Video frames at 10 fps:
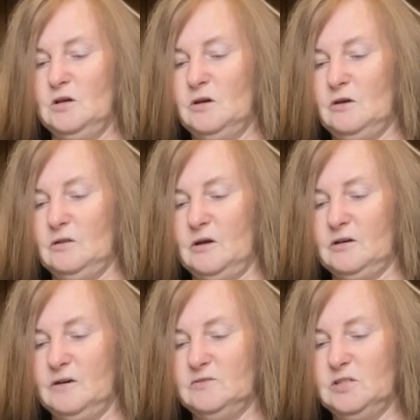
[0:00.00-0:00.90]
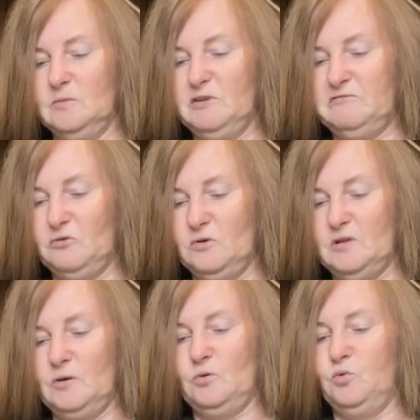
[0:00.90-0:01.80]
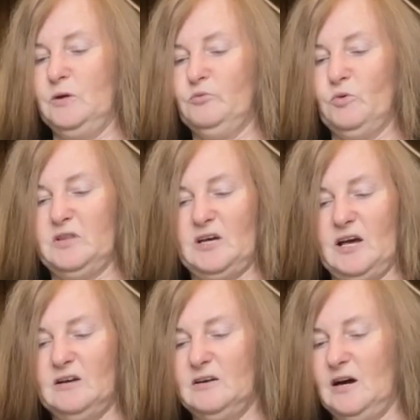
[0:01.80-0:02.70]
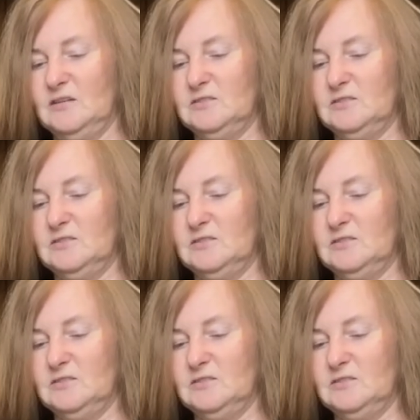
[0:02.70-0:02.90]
And like I've said before, they were whipped with a cat o' nine